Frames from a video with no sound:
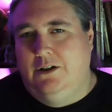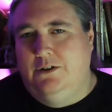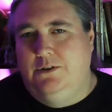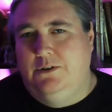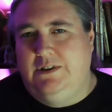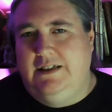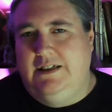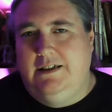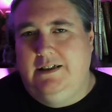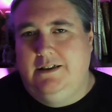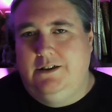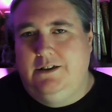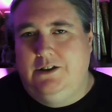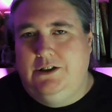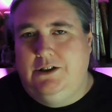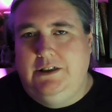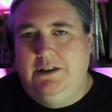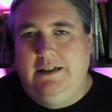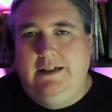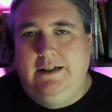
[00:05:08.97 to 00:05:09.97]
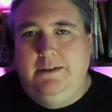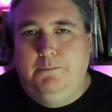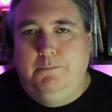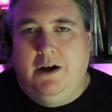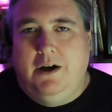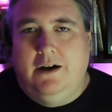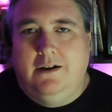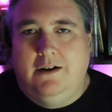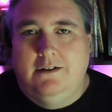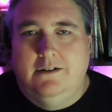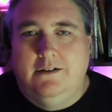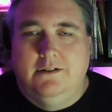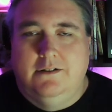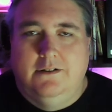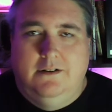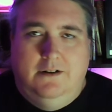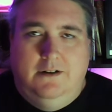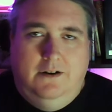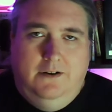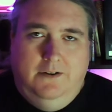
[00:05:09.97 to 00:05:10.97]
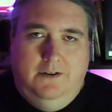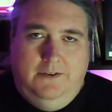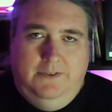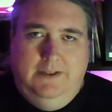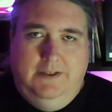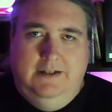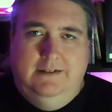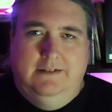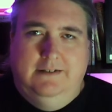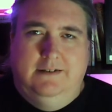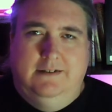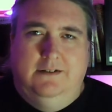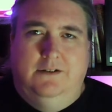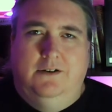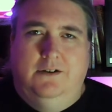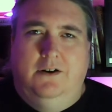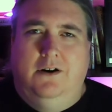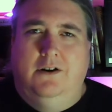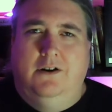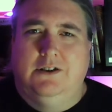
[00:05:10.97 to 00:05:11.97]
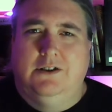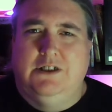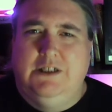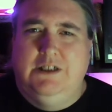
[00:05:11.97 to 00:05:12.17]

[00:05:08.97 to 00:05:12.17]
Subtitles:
You see, she pondered all things in her heart.